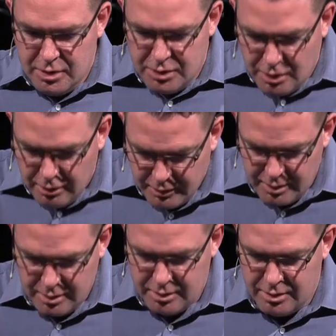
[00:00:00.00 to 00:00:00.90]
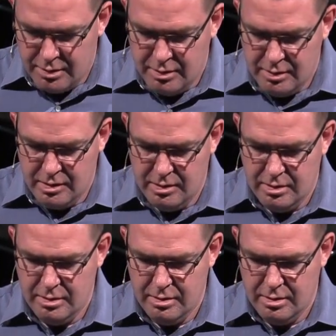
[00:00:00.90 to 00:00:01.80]
servants
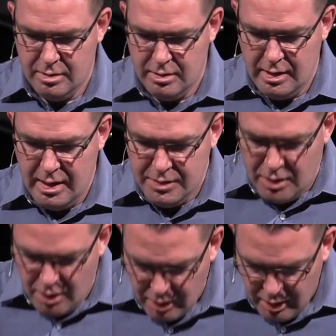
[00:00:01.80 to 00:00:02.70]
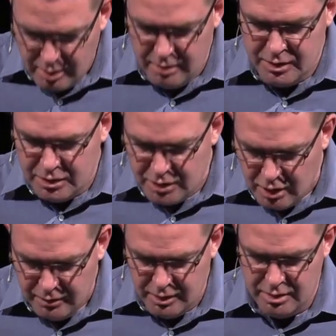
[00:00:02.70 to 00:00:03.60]
as the heart of a
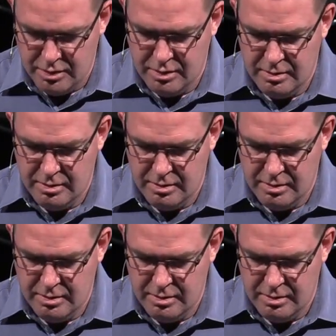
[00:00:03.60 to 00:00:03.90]
servant